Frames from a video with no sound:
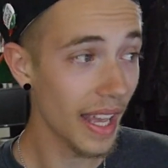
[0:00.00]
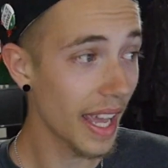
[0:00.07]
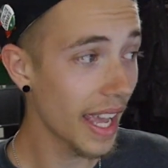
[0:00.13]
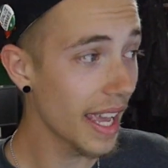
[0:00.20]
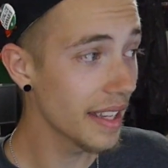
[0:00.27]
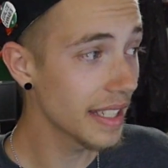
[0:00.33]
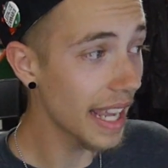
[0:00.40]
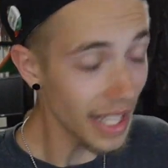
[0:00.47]

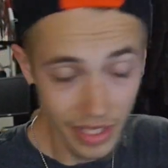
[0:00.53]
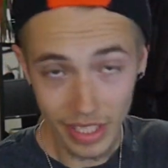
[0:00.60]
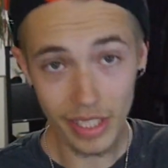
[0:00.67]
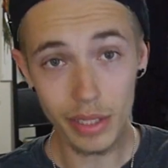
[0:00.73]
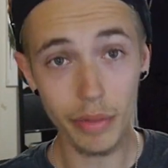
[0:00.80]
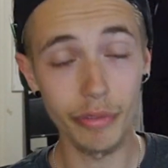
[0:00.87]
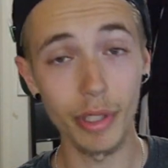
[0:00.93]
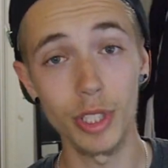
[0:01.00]
And yes, it
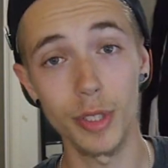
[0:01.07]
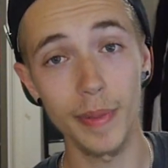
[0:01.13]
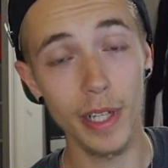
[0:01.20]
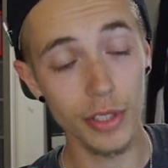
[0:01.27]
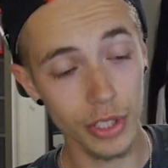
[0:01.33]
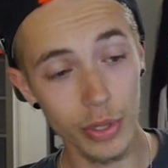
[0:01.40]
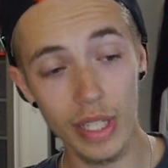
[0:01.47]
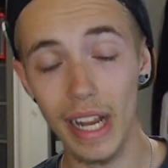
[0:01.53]
is a field
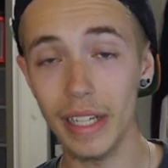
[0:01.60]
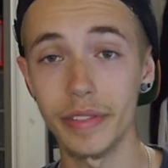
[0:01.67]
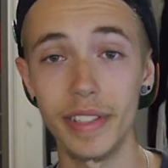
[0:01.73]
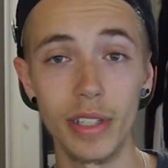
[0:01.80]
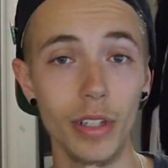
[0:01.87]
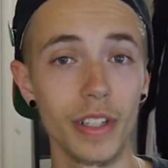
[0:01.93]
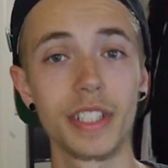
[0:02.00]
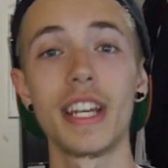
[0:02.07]
spell, so you can
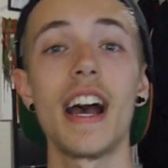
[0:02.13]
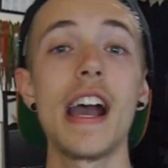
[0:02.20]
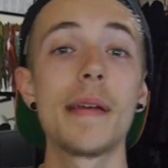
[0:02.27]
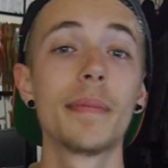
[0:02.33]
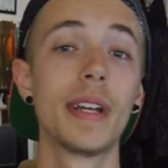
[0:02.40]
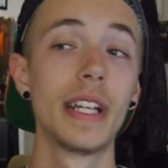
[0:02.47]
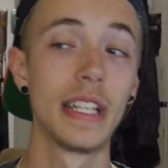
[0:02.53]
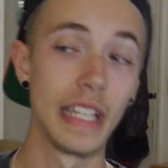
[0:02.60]
activate it all the
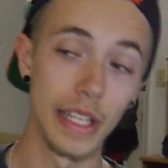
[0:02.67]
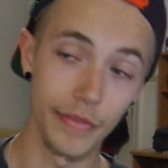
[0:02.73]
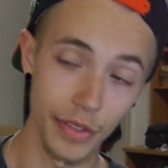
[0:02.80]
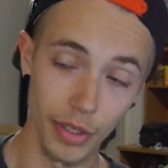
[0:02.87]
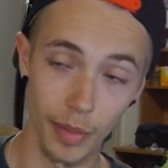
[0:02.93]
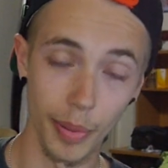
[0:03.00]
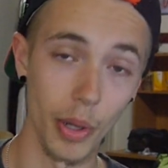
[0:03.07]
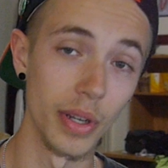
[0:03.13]
time if
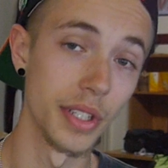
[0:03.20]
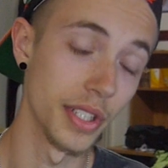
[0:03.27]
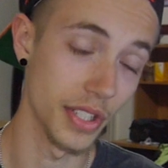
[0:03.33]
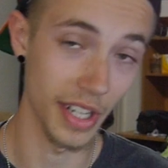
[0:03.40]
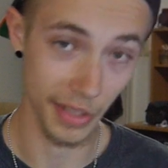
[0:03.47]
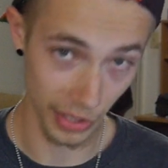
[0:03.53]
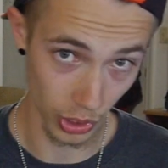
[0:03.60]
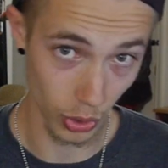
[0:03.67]
your opponent does
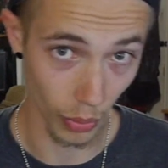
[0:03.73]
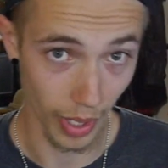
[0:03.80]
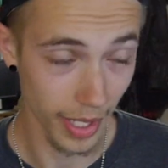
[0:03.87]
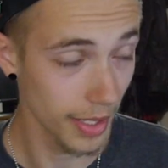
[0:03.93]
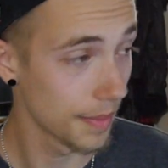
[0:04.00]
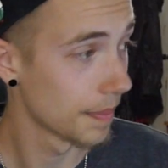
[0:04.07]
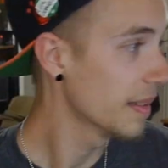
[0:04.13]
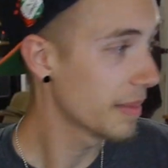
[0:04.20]
not destroy
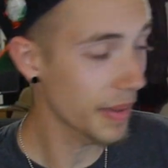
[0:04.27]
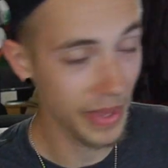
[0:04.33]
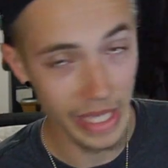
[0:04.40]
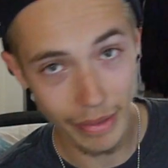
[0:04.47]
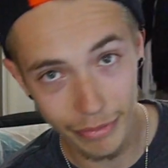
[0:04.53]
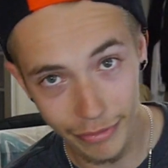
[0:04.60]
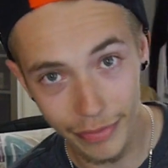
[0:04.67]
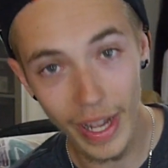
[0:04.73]
it. But the
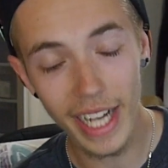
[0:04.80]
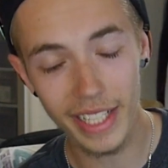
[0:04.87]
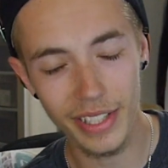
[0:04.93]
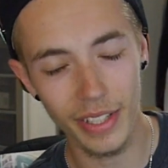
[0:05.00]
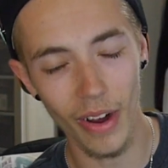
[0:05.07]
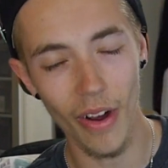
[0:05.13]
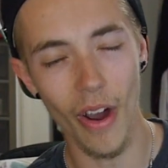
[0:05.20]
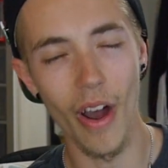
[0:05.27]

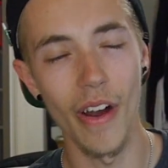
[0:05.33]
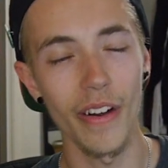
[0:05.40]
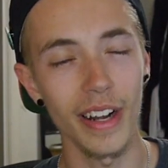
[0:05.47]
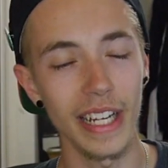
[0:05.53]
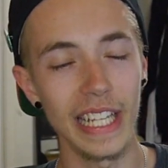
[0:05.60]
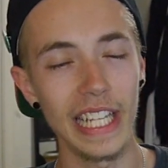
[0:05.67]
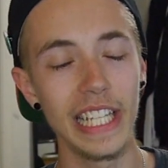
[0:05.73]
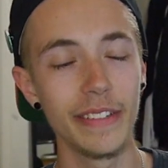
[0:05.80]
effects
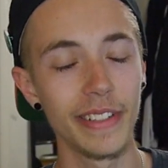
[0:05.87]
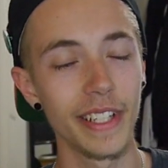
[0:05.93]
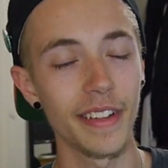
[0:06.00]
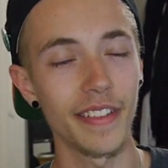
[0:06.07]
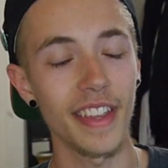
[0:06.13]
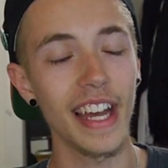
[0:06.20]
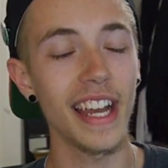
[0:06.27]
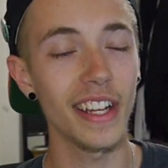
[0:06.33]
aren't
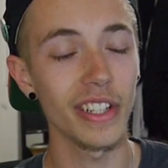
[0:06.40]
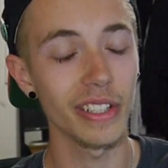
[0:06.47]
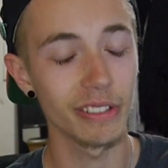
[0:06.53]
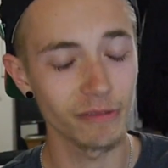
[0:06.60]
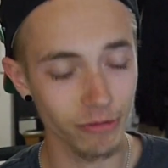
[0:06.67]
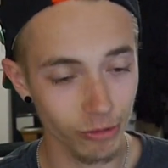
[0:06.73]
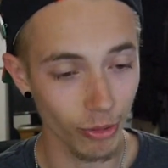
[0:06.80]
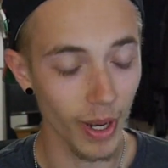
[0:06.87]
even that
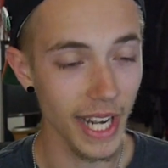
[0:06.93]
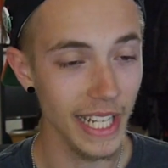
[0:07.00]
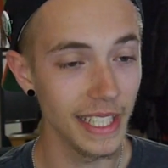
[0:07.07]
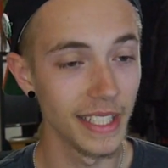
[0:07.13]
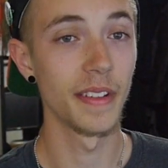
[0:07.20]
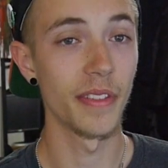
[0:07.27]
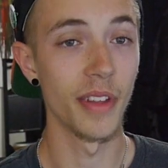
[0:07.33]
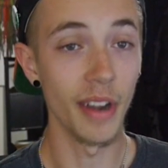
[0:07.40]

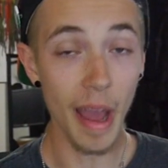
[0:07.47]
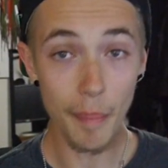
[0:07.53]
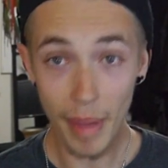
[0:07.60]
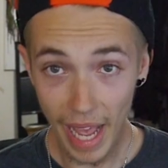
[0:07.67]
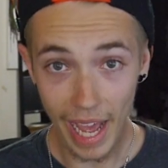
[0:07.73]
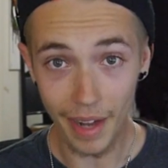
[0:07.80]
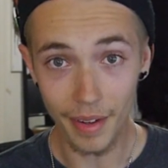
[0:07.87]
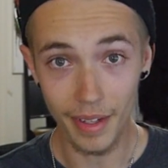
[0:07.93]
great. They're not
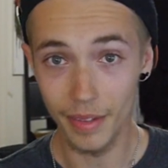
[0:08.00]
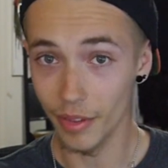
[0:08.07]
bad.